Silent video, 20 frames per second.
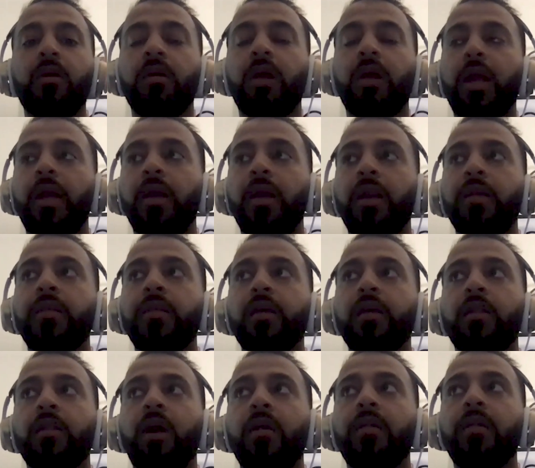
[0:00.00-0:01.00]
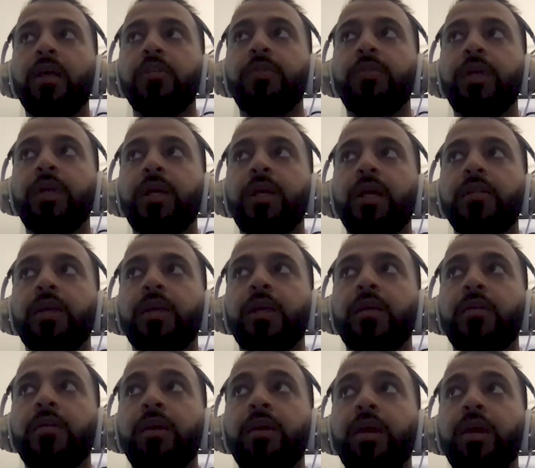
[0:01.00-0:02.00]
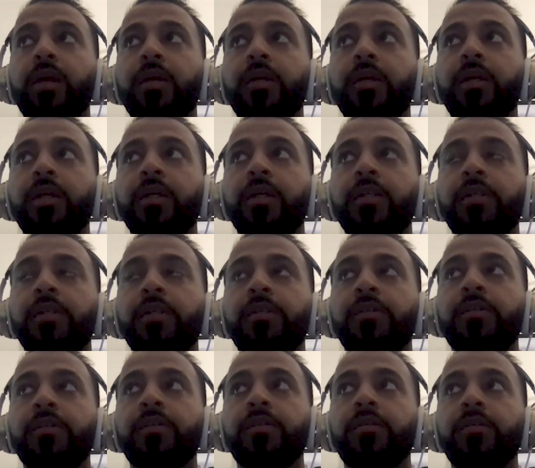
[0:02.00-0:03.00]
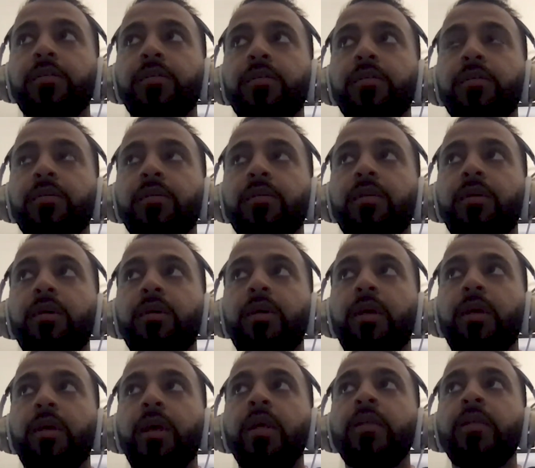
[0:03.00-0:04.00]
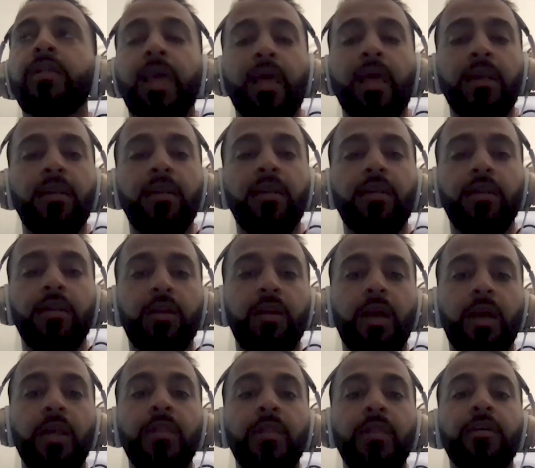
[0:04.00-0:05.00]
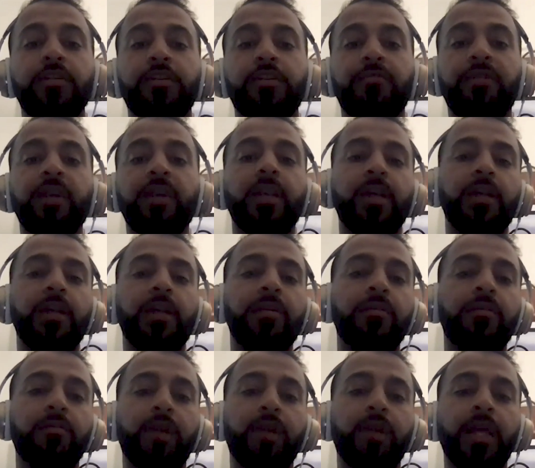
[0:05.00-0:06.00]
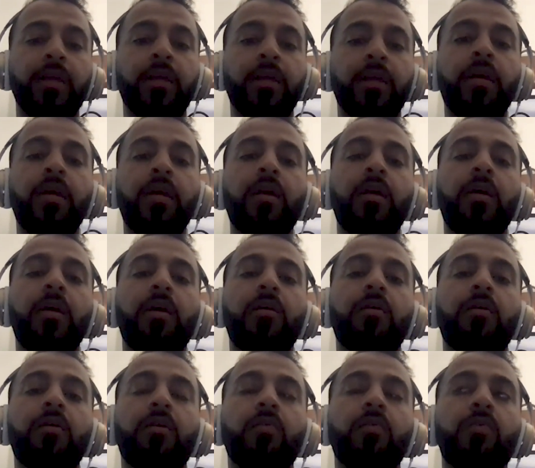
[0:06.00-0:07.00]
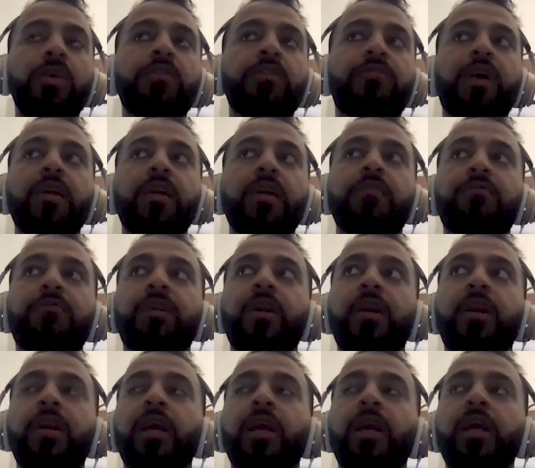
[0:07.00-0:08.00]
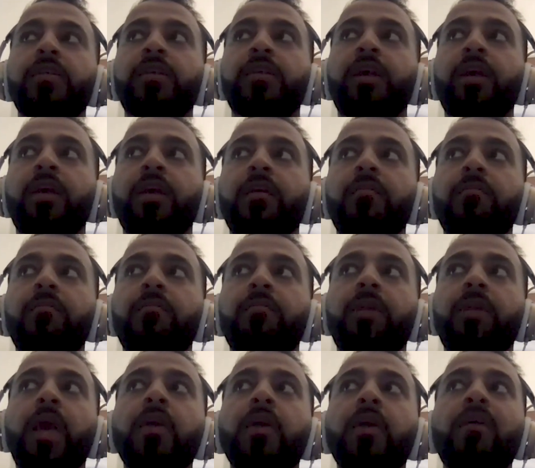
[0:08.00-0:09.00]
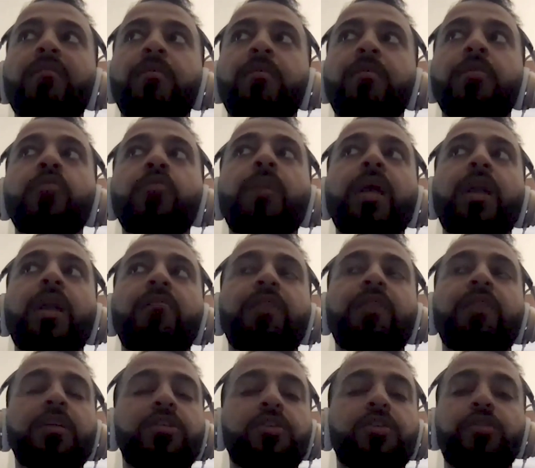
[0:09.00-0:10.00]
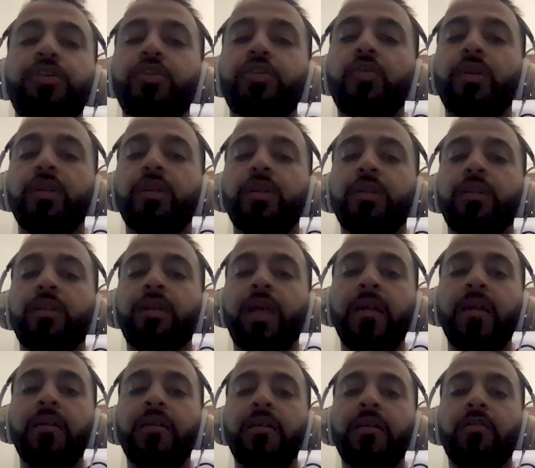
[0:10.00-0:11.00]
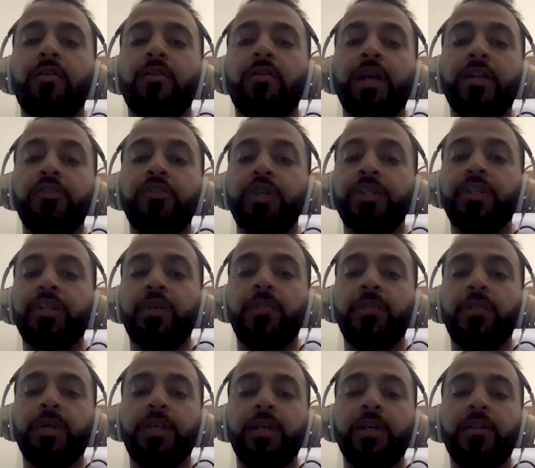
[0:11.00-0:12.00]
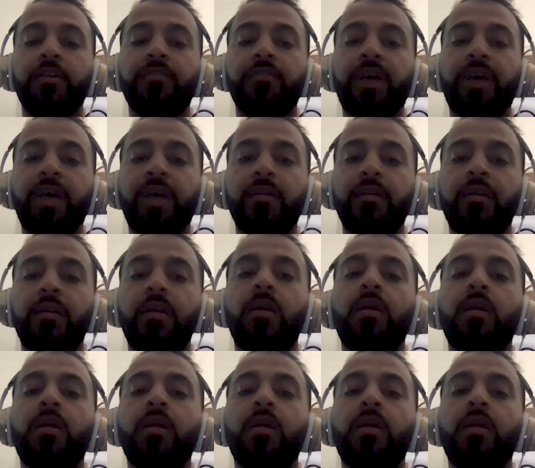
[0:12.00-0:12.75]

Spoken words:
right? And I think a lot of that is because like there is intent and there's affinity, right? We define affinity as like, hey, you may not have necessarily shown intent or interest in a particular event,